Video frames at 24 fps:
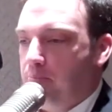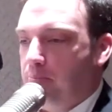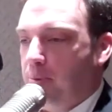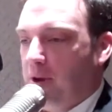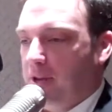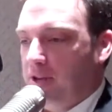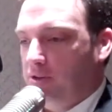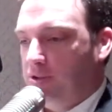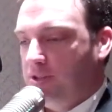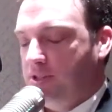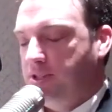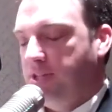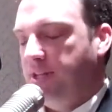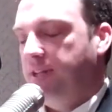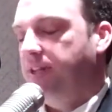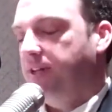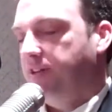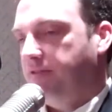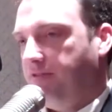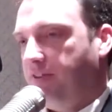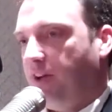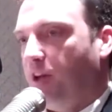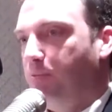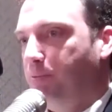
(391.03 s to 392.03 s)
But you see the
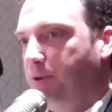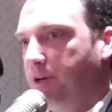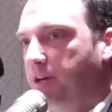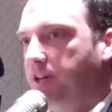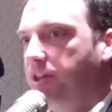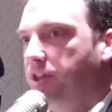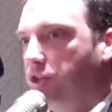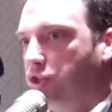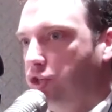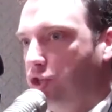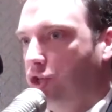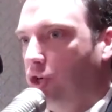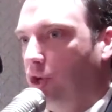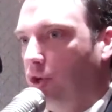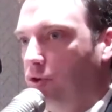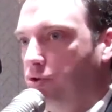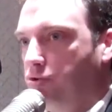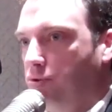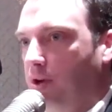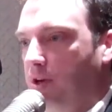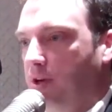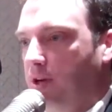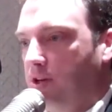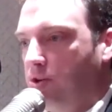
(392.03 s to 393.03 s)
development in the
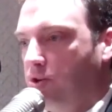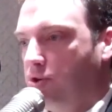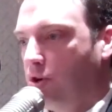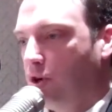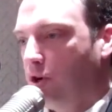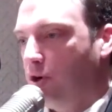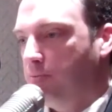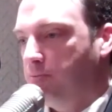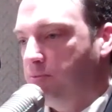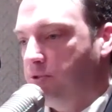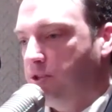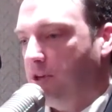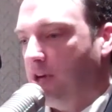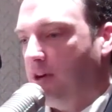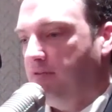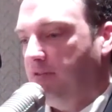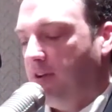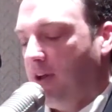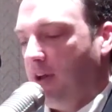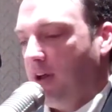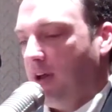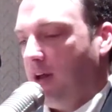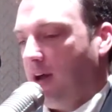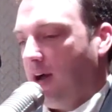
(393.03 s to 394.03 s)
children in terms of
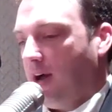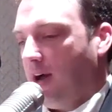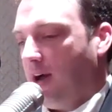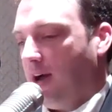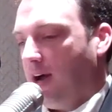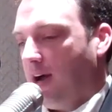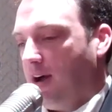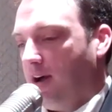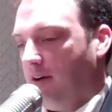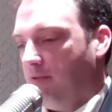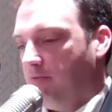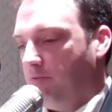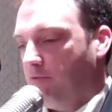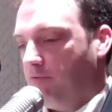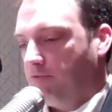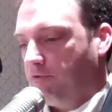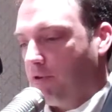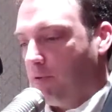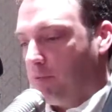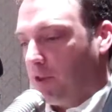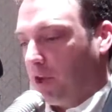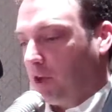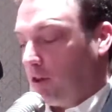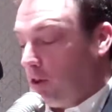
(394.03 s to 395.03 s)

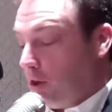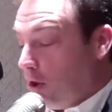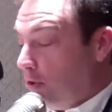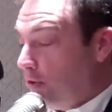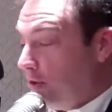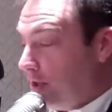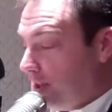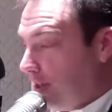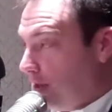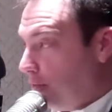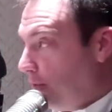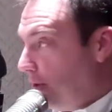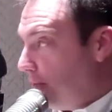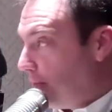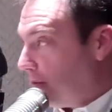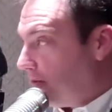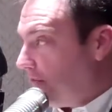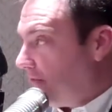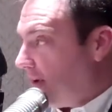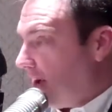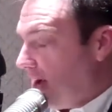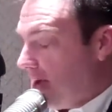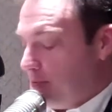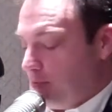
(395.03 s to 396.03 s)
from the clothing that we
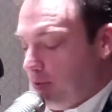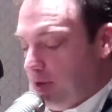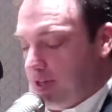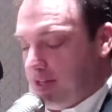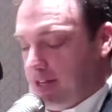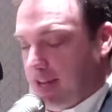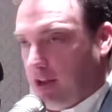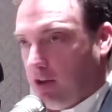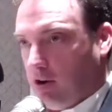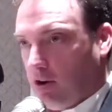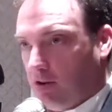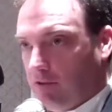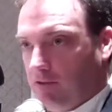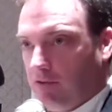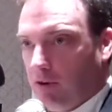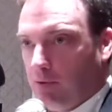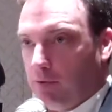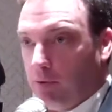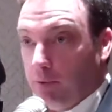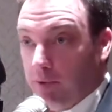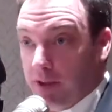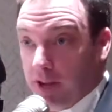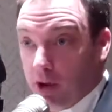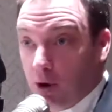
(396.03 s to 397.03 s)
provide. We take over
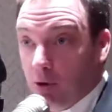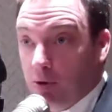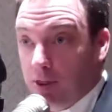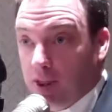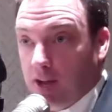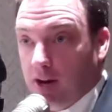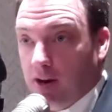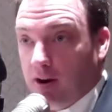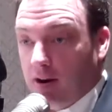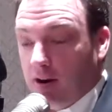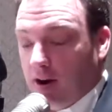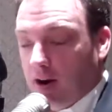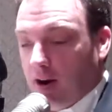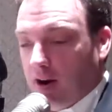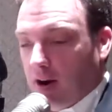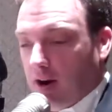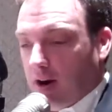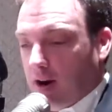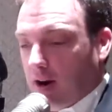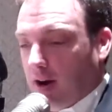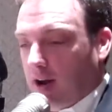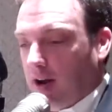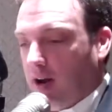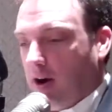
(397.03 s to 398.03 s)
when we go there.
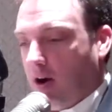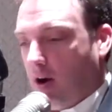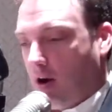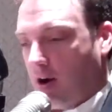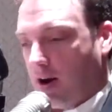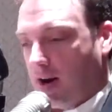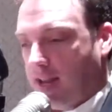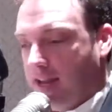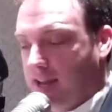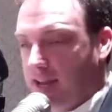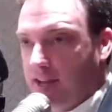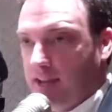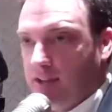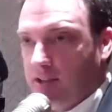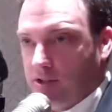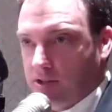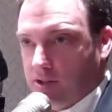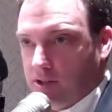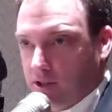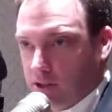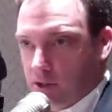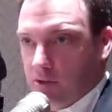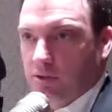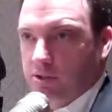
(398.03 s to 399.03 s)
Our
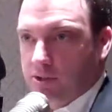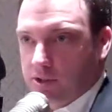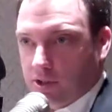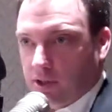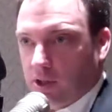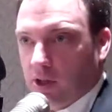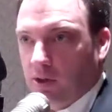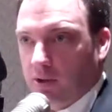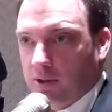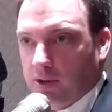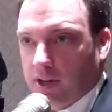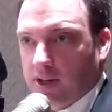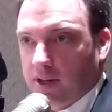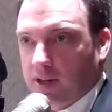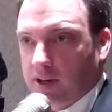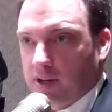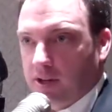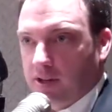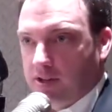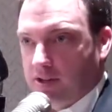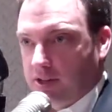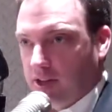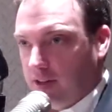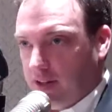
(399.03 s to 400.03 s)
kids used clothing,
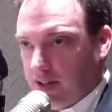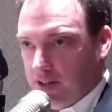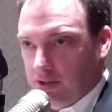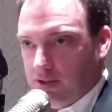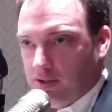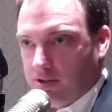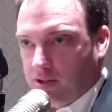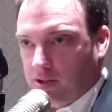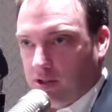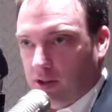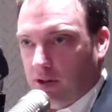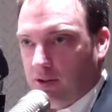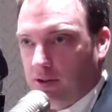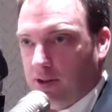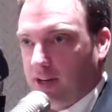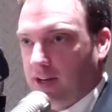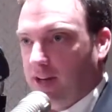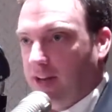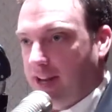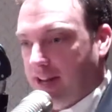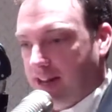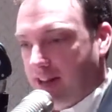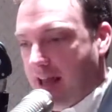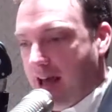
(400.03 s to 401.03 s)
gently used
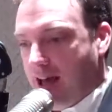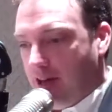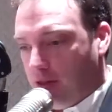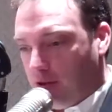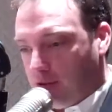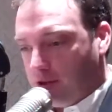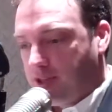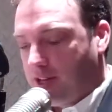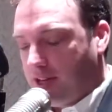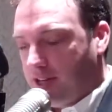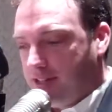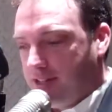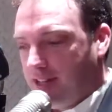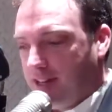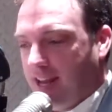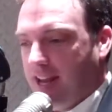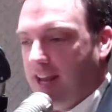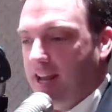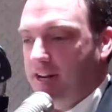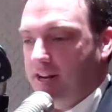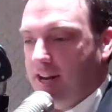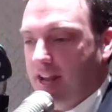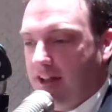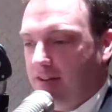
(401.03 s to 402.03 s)
clothing, and now those kids in
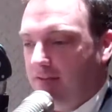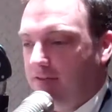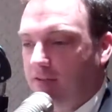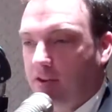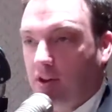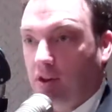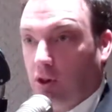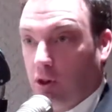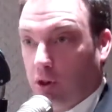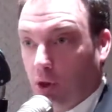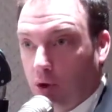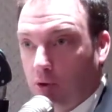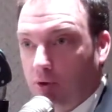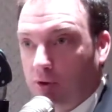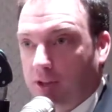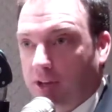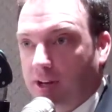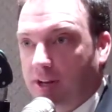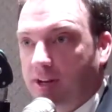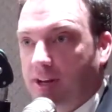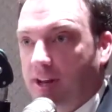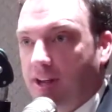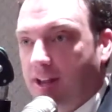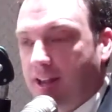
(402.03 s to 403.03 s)
Kenya have
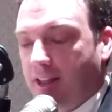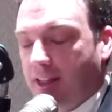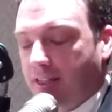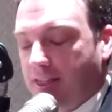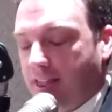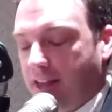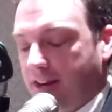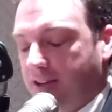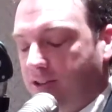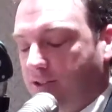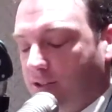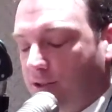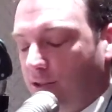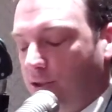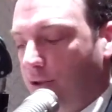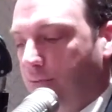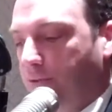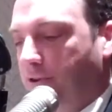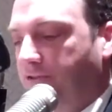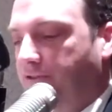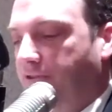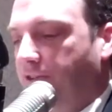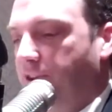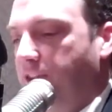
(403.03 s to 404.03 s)
clothing that is
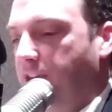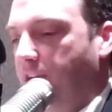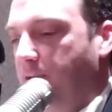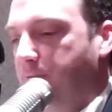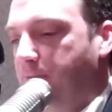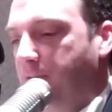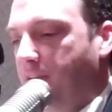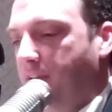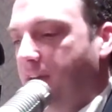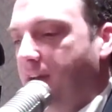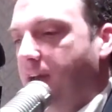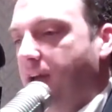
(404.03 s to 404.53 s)
suitable for them.